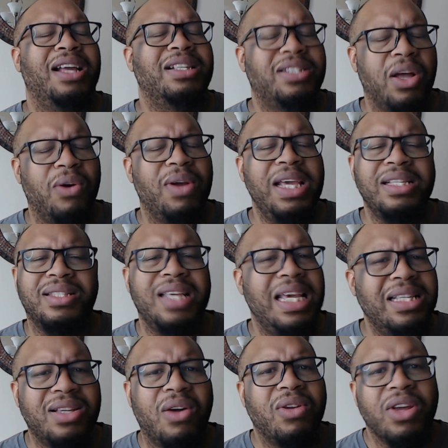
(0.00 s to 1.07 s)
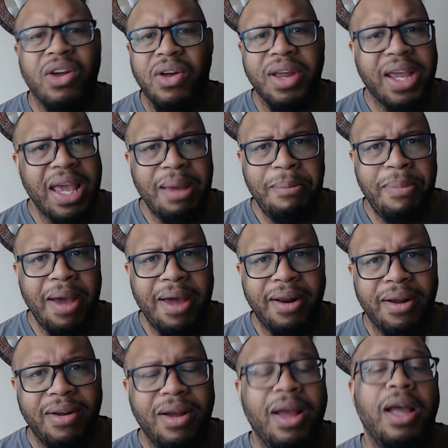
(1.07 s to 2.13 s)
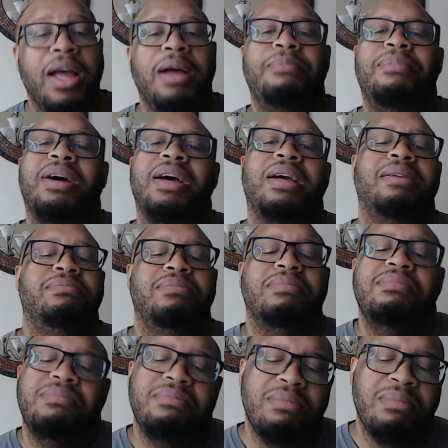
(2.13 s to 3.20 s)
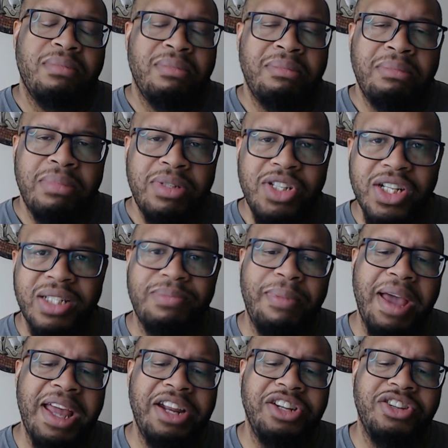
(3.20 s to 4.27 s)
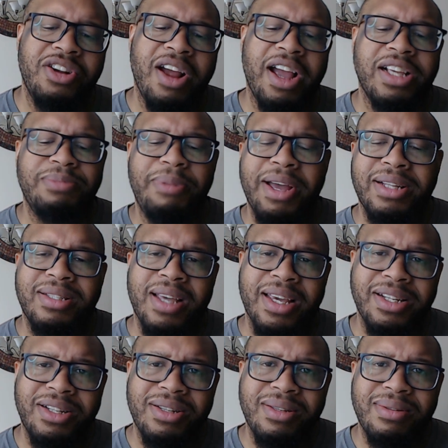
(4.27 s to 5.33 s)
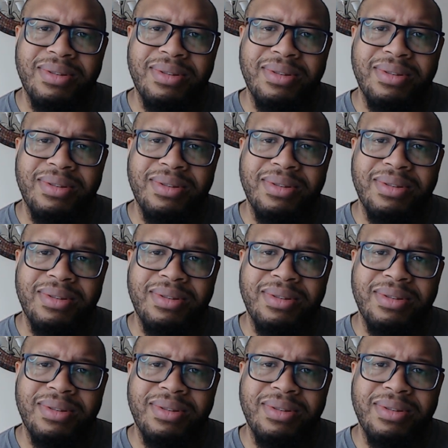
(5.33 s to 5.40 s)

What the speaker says: So he's only going to get better. But just manage your expectations.